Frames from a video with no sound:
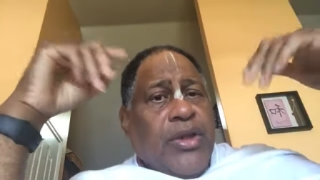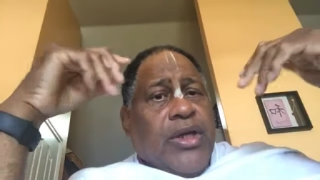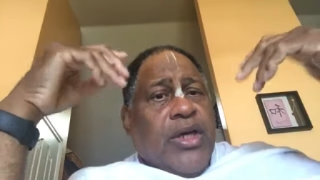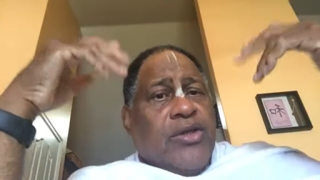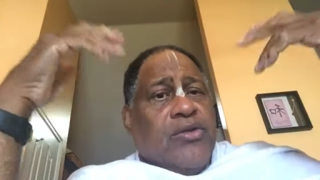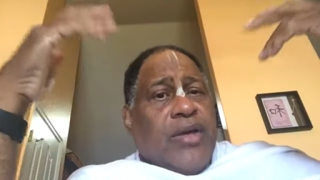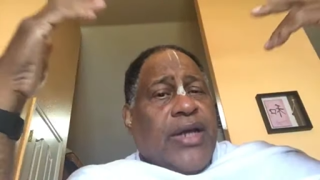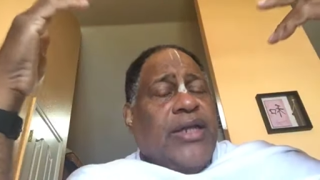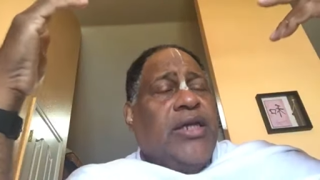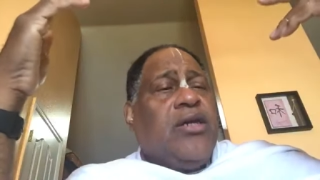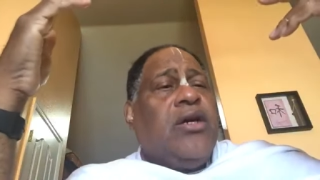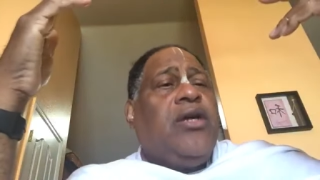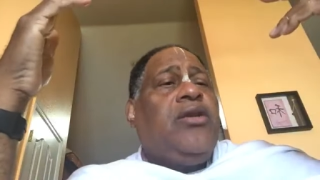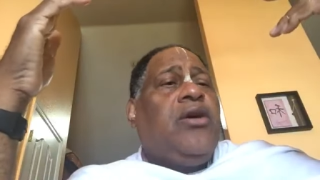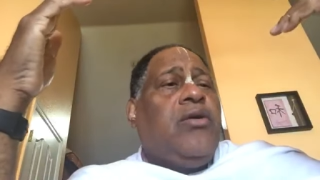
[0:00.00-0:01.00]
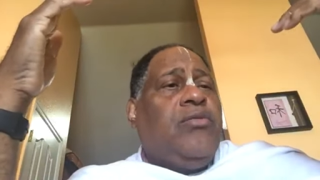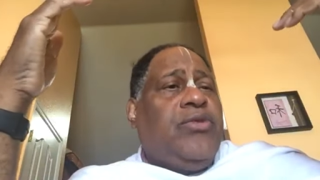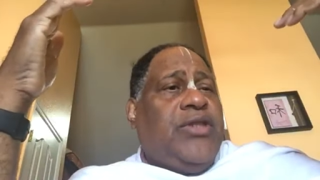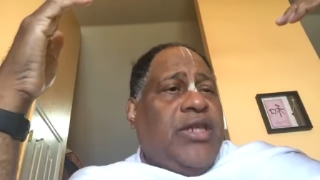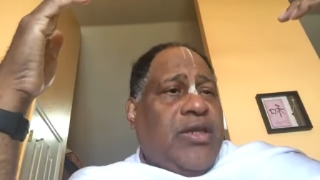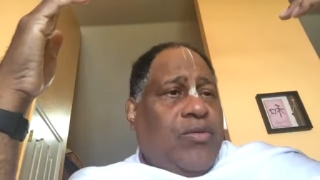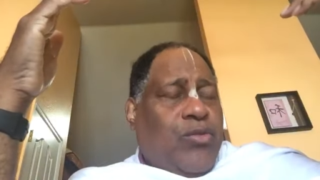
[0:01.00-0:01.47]
Because
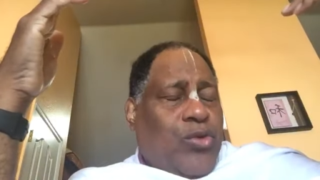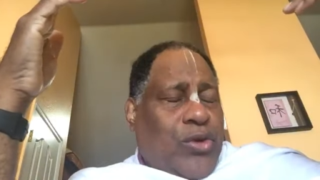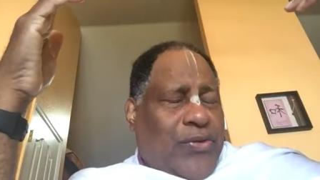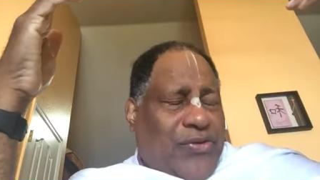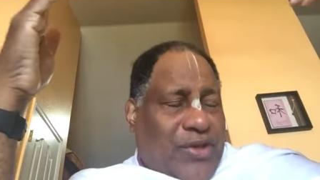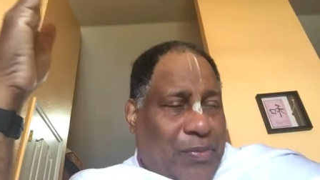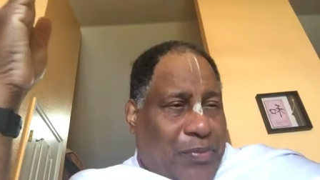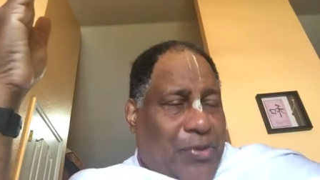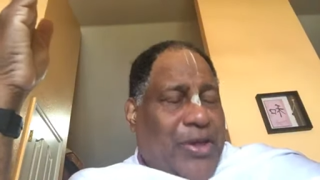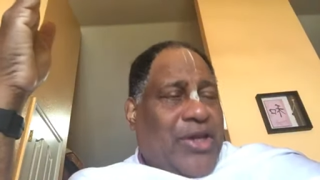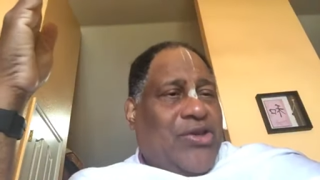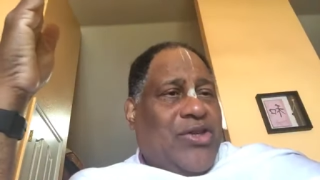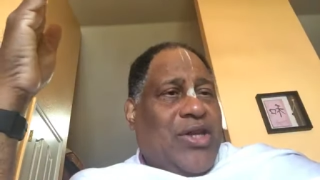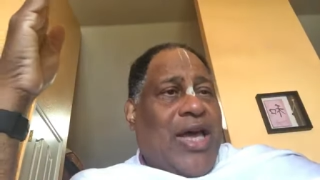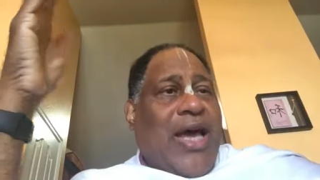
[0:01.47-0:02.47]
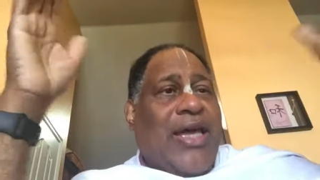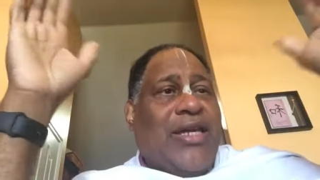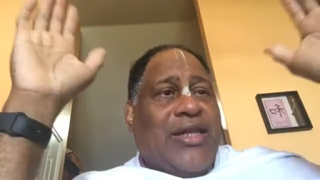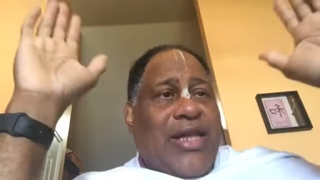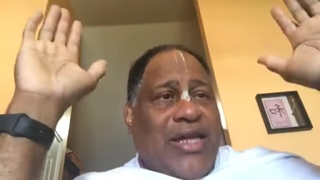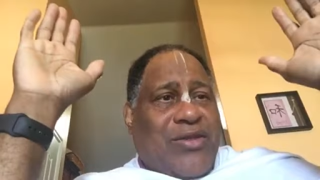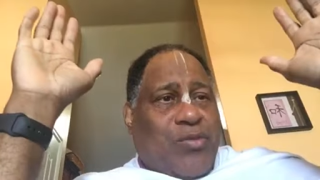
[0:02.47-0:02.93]
radikam, deep mood of separation,
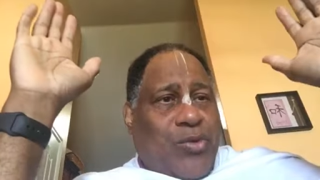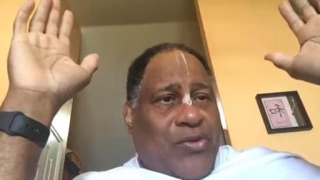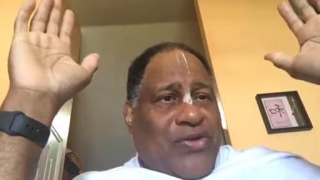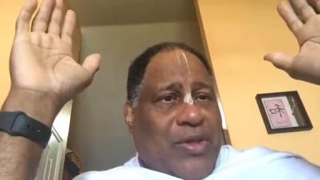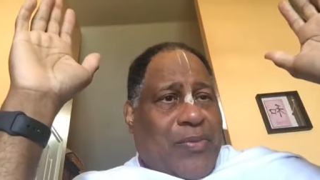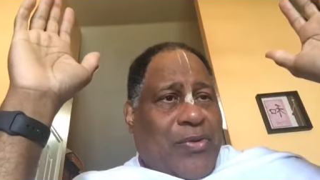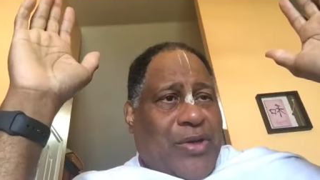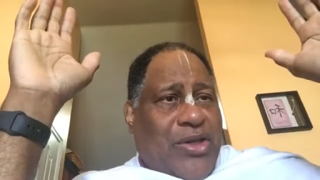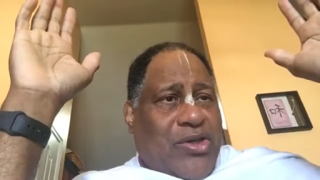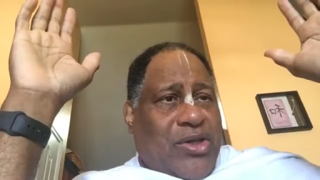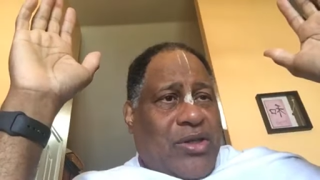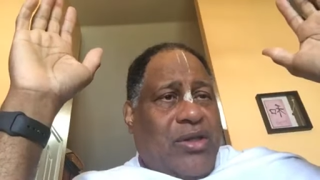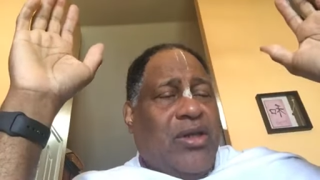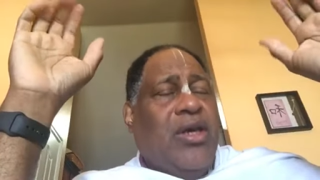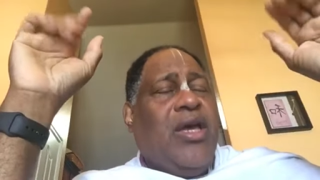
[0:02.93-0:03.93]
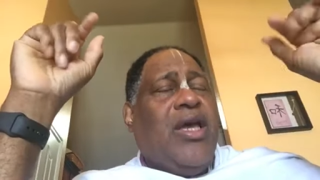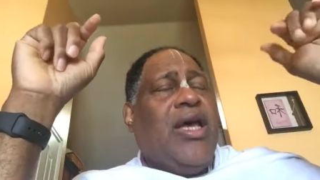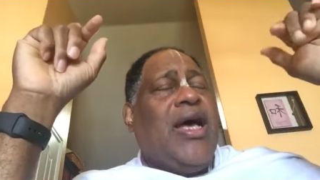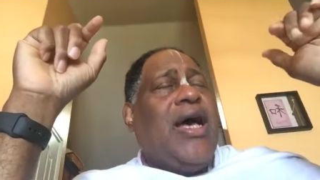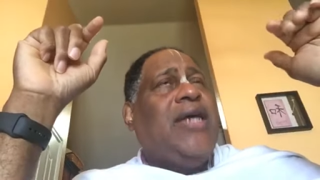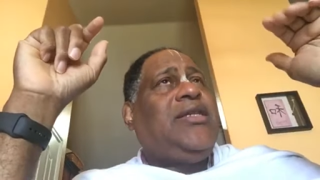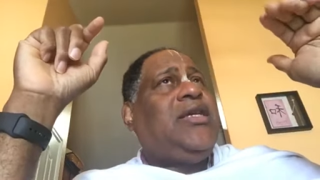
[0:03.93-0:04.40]
high class mood of separation,
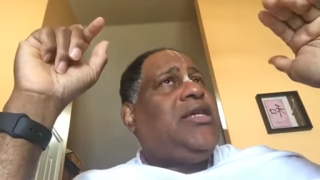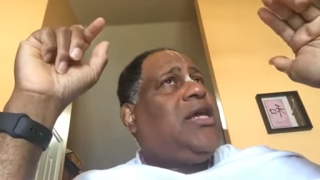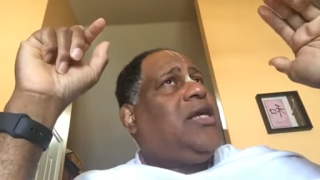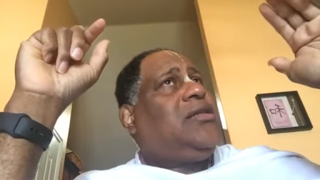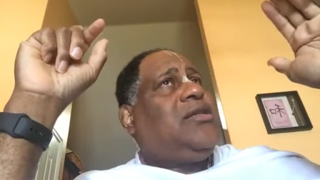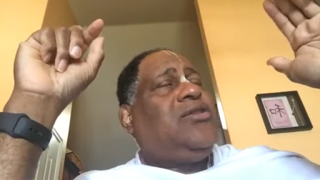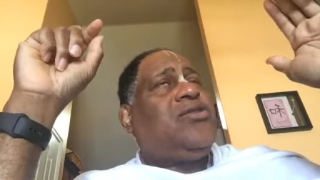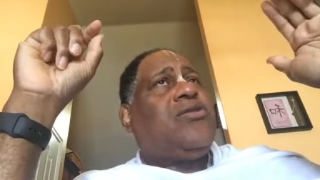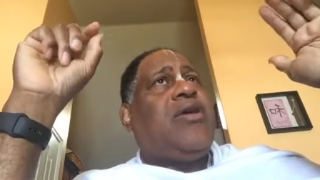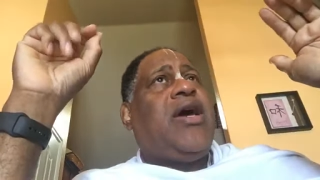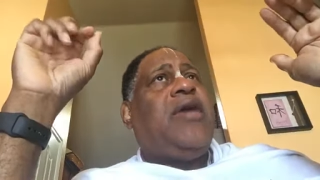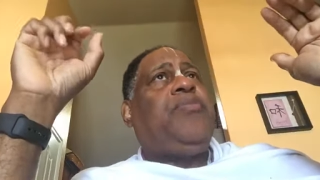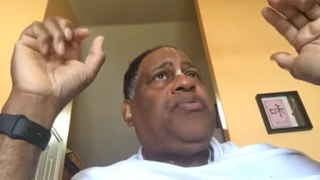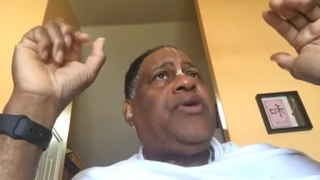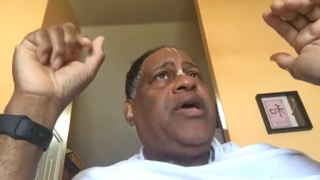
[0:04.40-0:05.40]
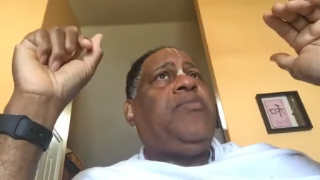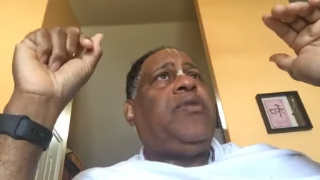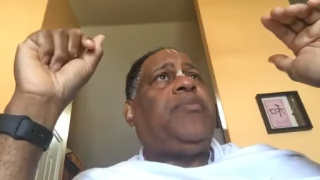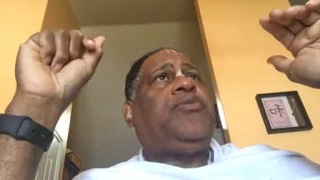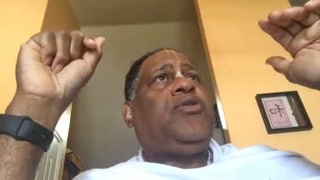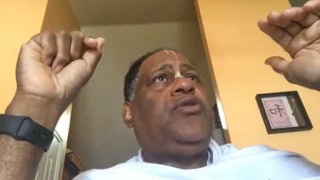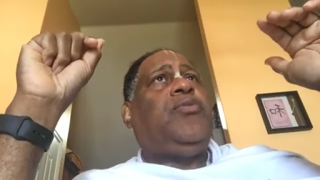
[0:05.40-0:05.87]
I did not describe
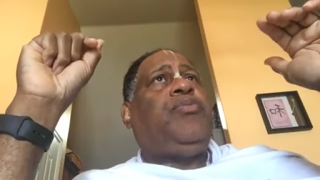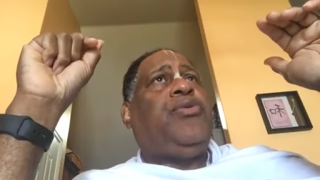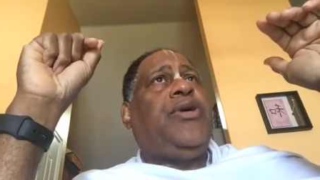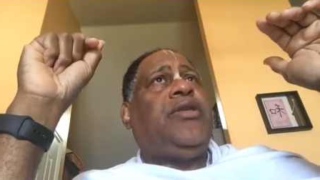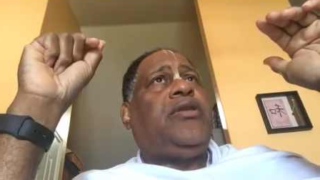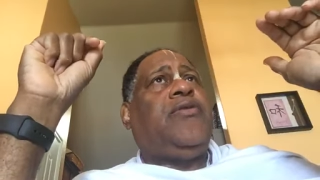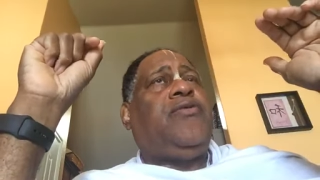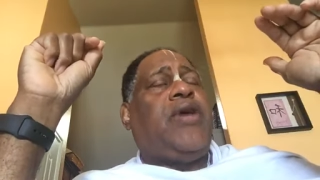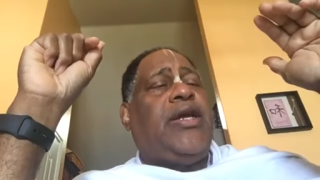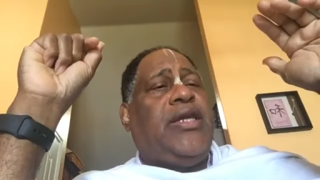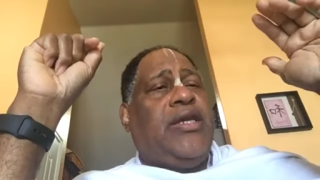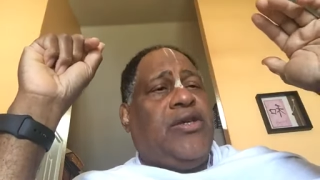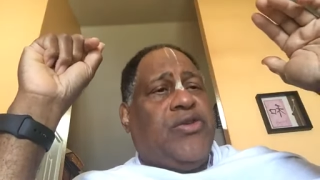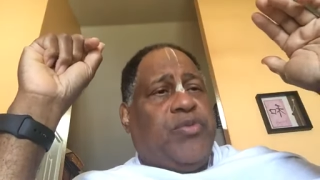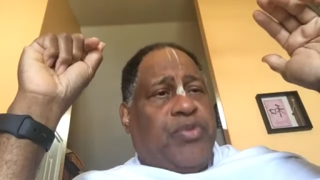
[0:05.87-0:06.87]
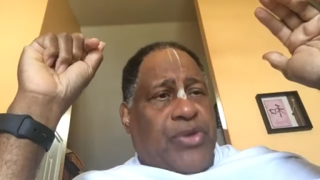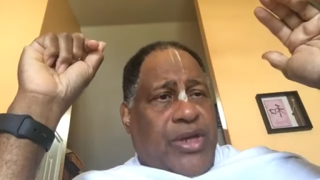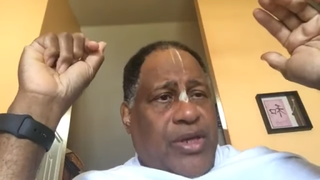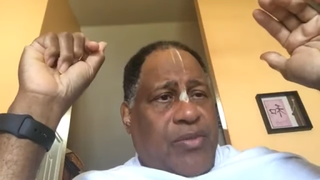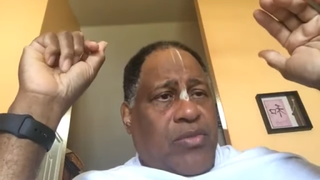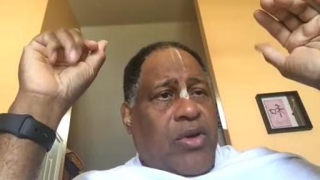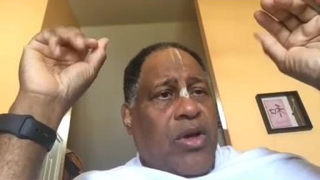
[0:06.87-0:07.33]
prem up to the point of Radhika's
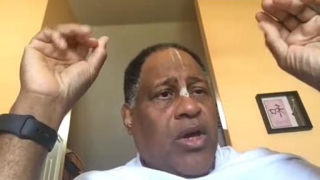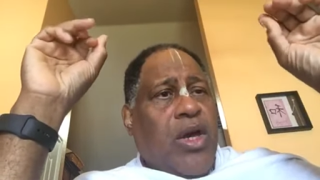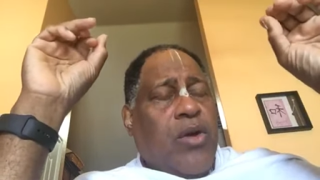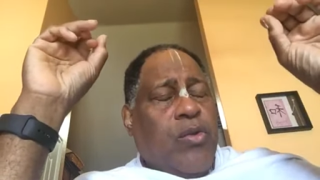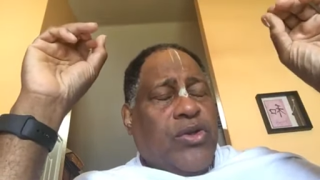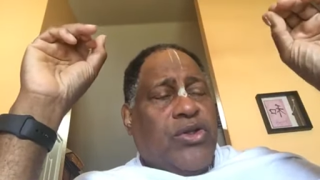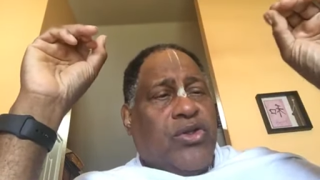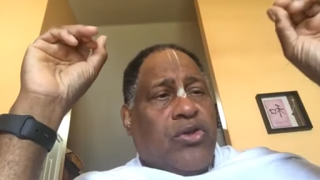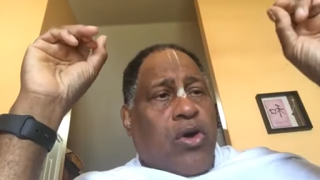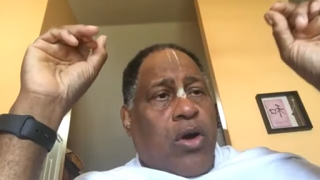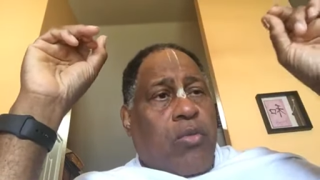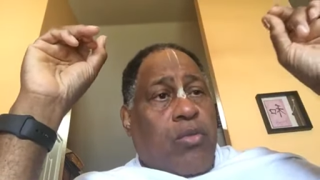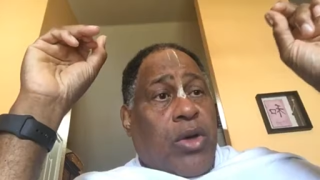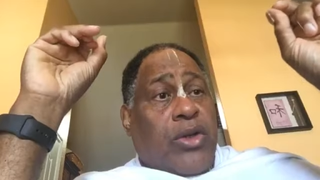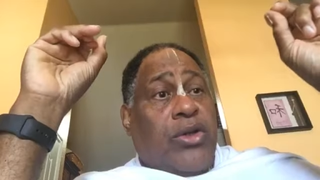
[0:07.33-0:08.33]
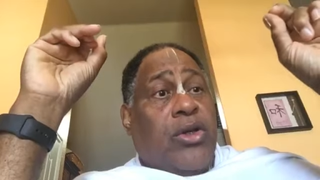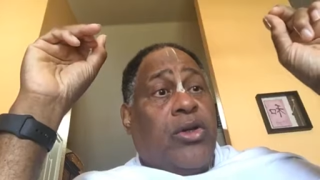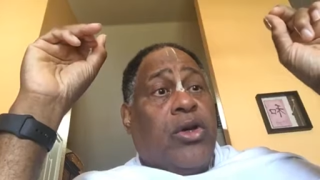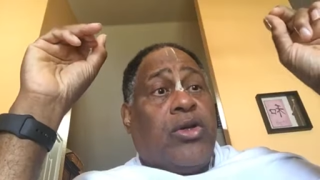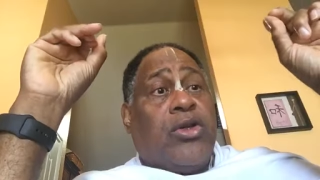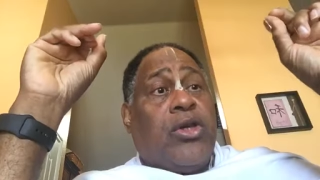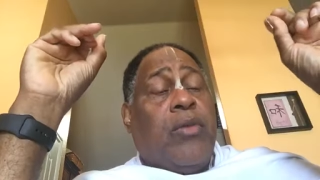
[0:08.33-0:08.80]
prem, which is called
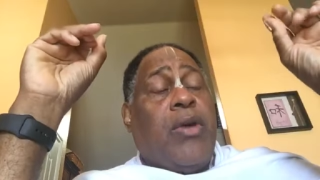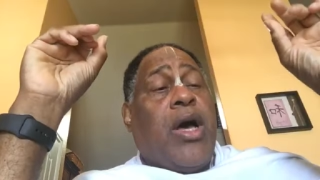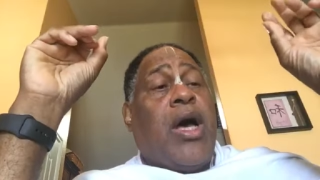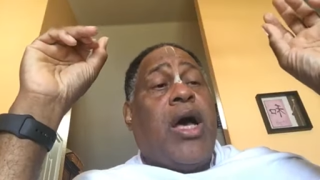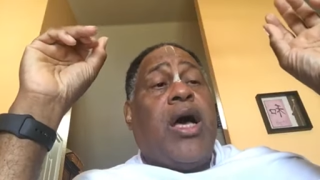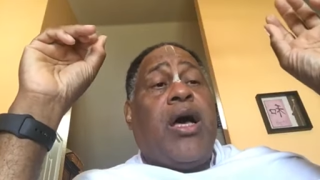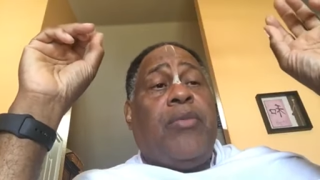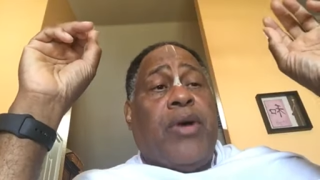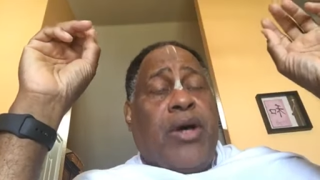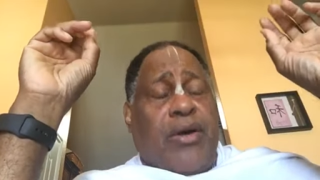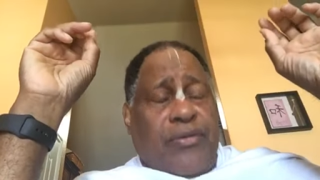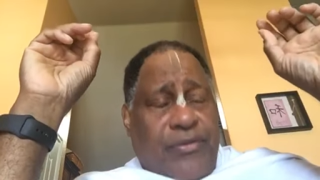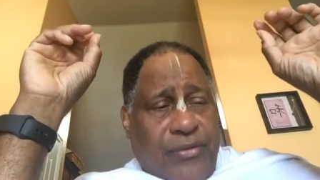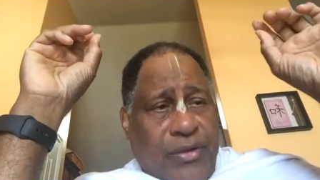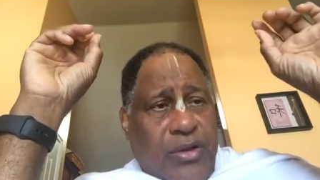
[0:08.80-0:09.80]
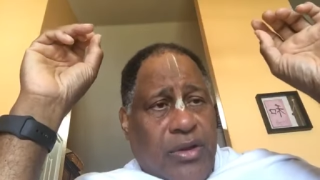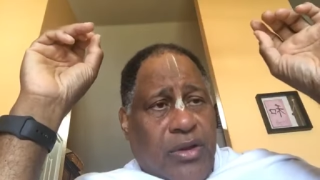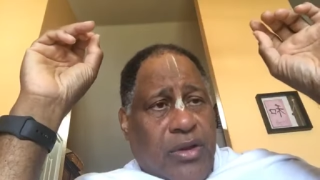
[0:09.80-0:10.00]
madanakya mahabhav.